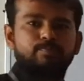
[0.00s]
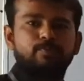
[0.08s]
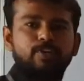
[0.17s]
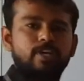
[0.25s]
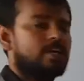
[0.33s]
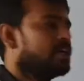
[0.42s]

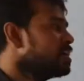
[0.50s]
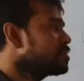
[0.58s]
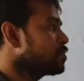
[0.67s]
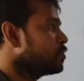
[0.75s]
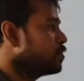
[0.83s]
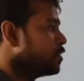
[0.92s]
Okay,
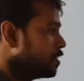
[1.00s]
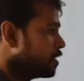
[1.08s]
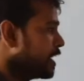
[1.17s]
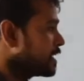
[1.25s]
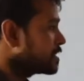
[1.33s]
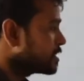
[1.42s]
so
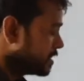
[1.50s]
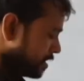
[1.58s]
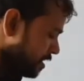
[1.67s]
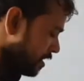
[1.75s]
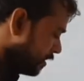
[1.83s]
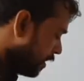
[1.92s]
next,
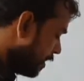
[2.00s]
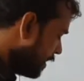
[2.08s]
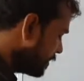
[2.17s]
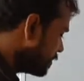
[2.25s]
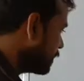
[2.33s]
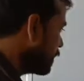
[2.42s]
the
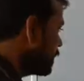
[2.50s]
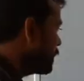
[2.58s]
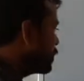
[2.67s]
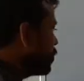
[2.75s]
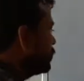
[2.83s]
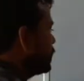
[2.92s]

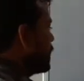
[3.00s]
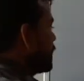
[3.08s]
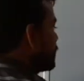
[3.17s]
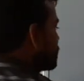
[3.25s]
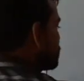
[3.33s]
length of the lattice